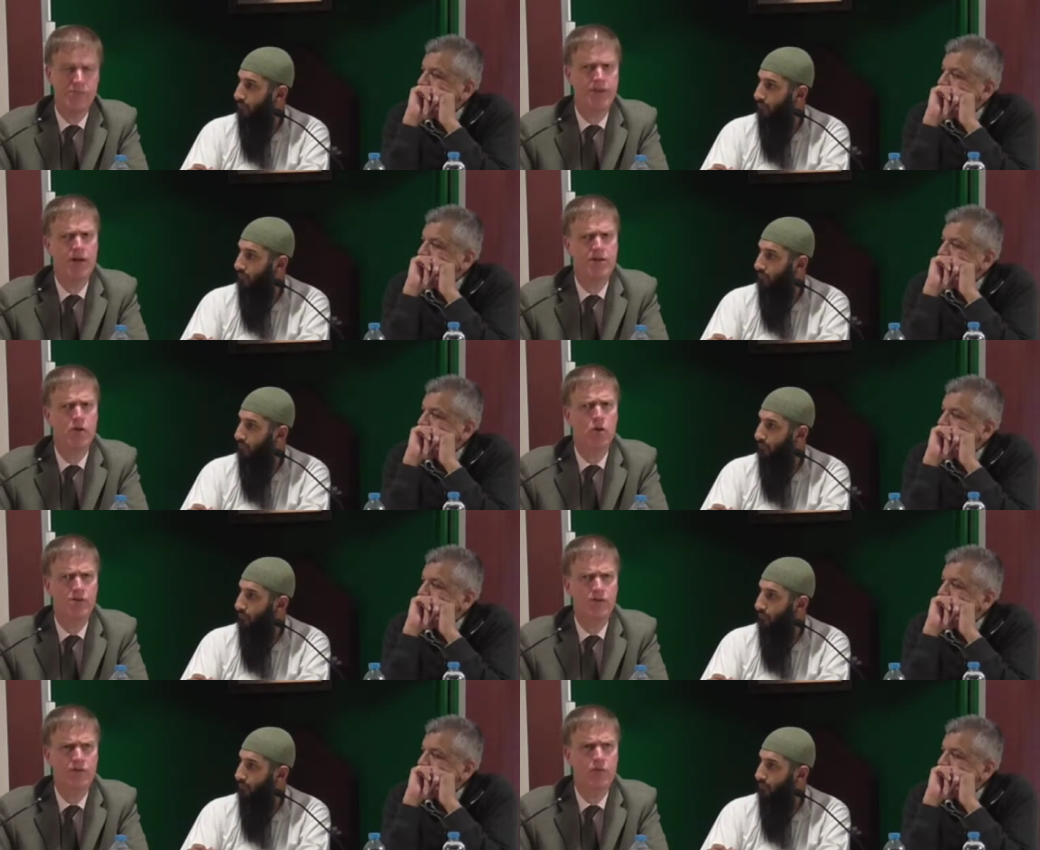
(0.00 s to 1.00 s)
Speaker 1: I mean, I know
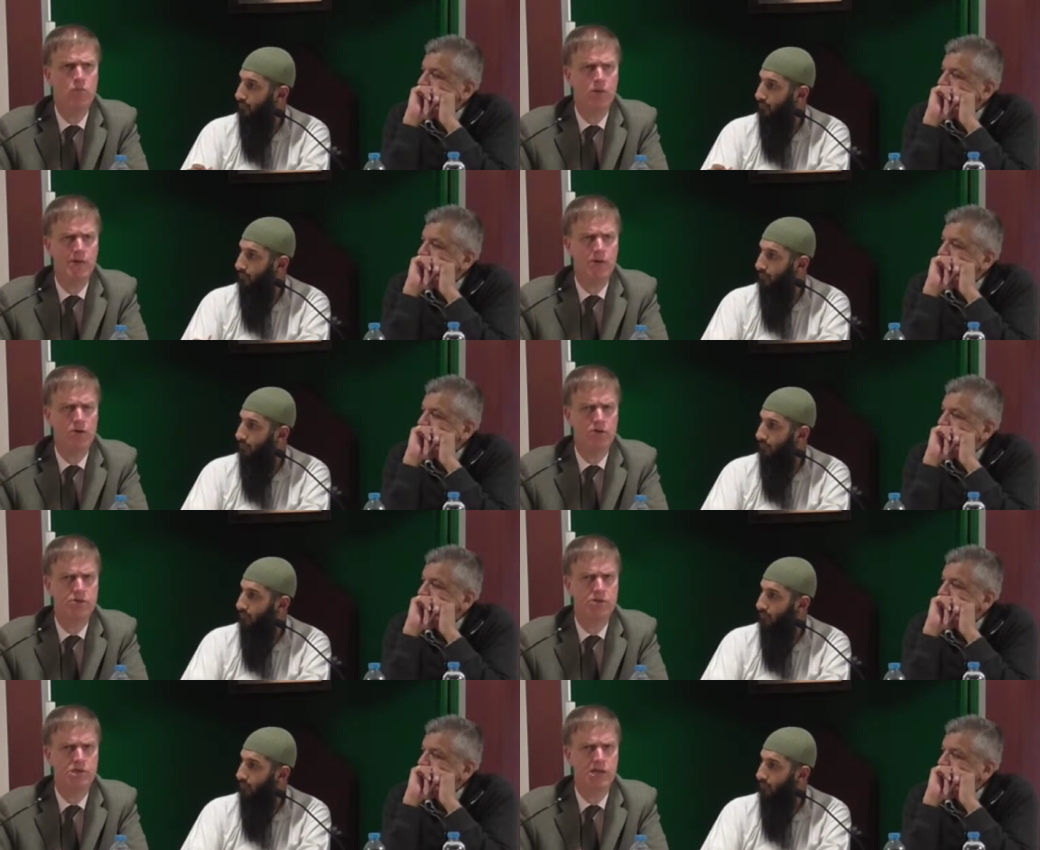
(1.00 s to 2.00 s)
quite a few women
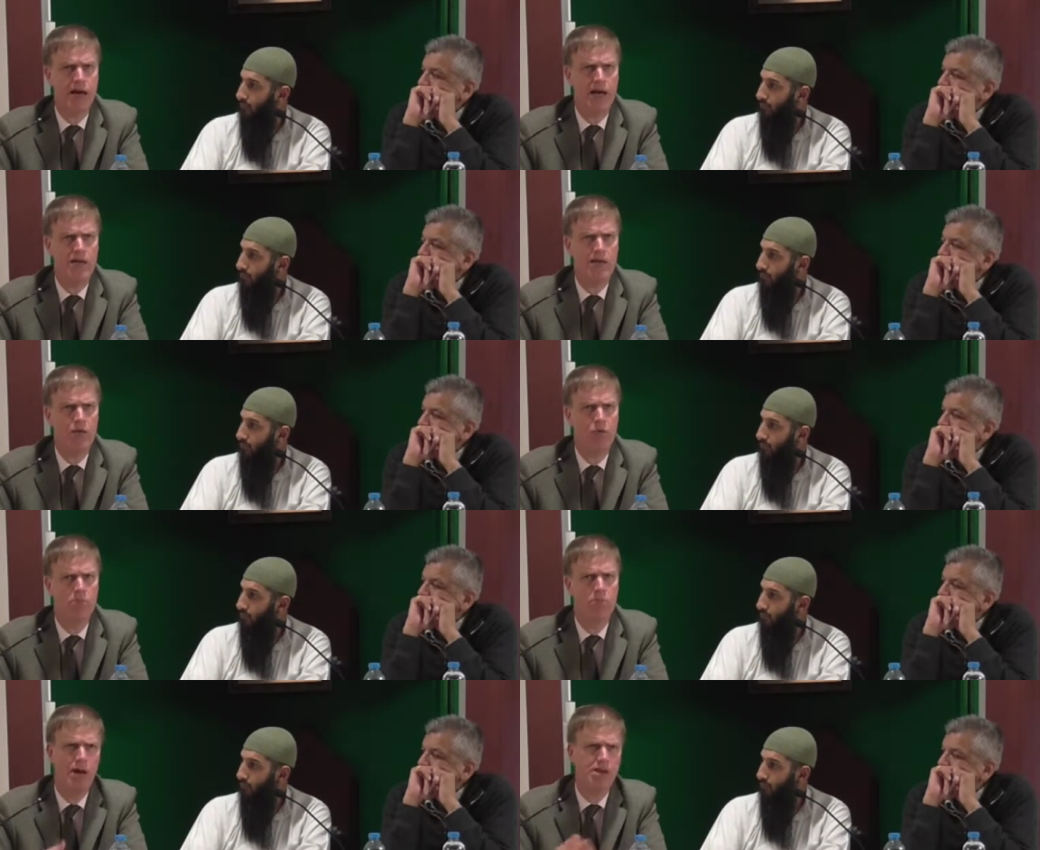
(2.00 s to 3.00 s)
doctors at
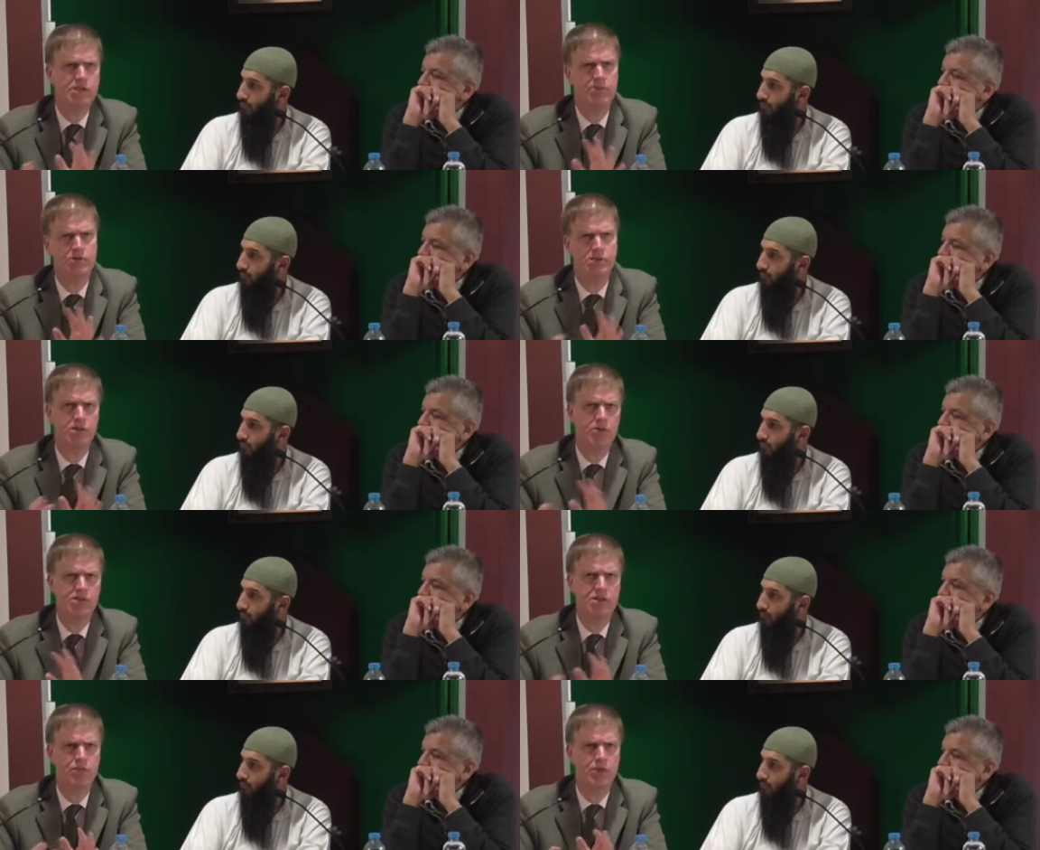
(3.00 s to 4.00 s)
Newham, but I suppose it's a
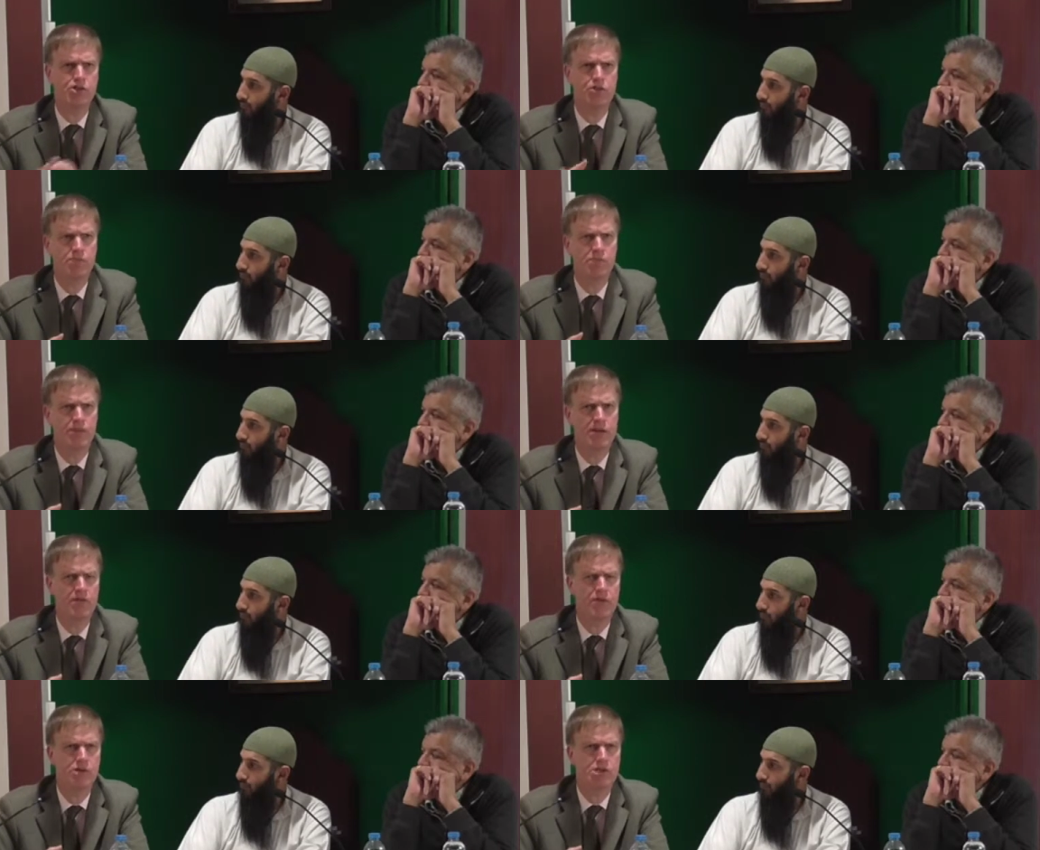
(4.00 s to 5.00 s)
question of which bit
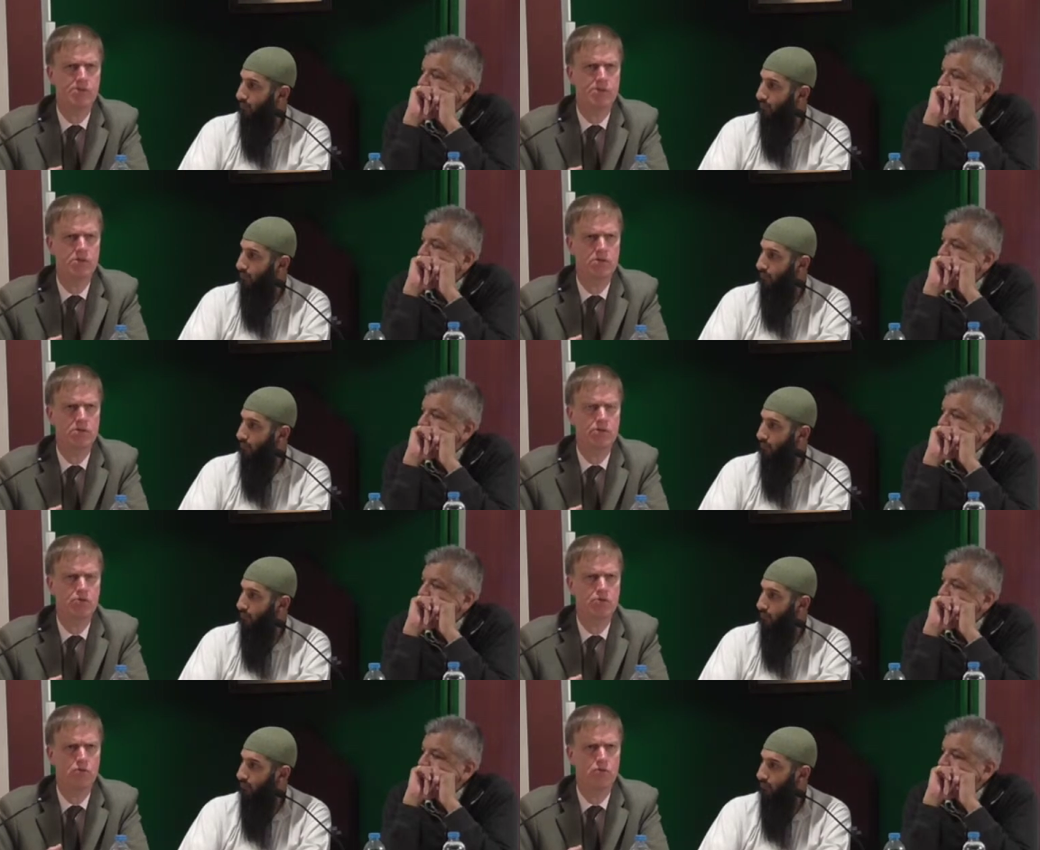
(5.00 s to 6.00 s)
of the hospital
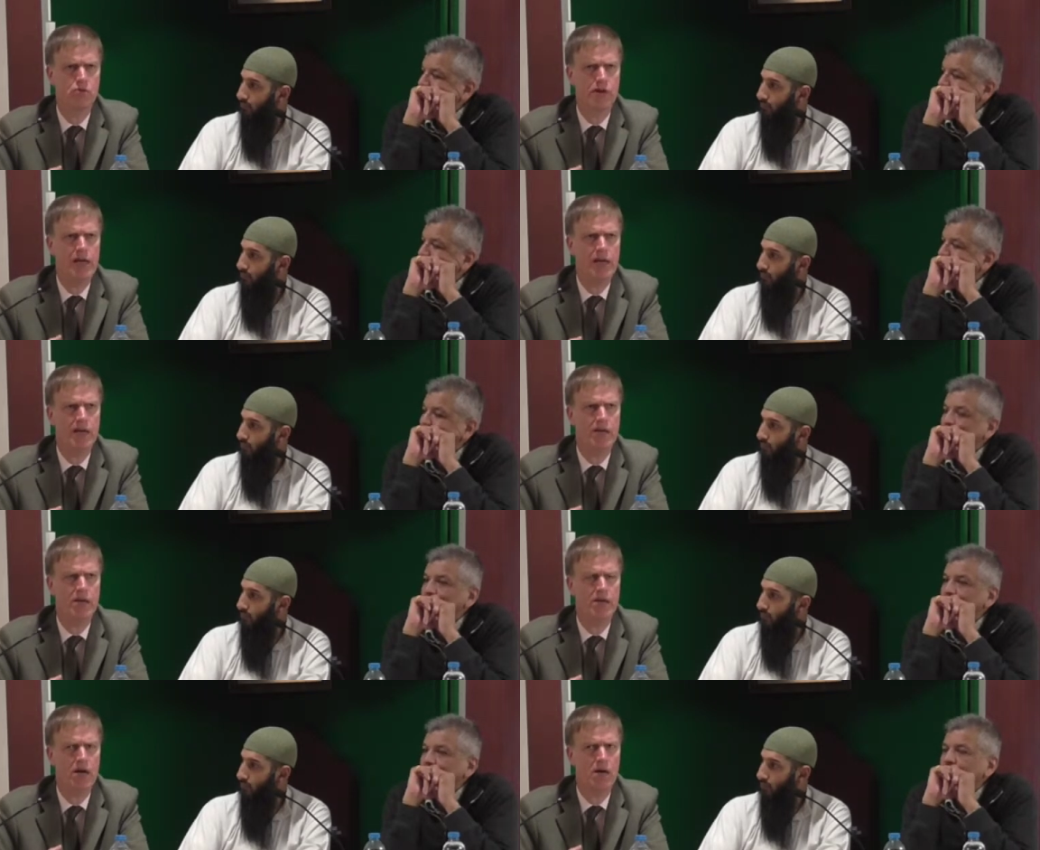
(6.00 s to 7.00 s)
you're
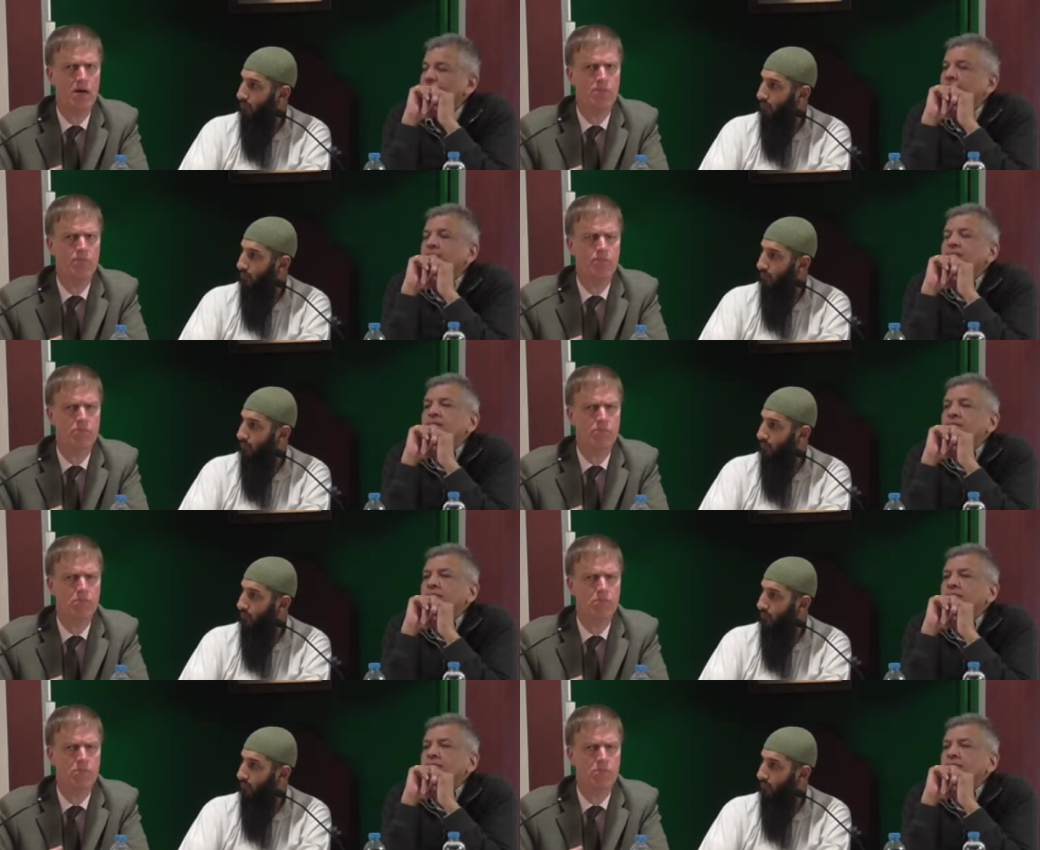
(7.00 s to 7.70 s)
in. Um,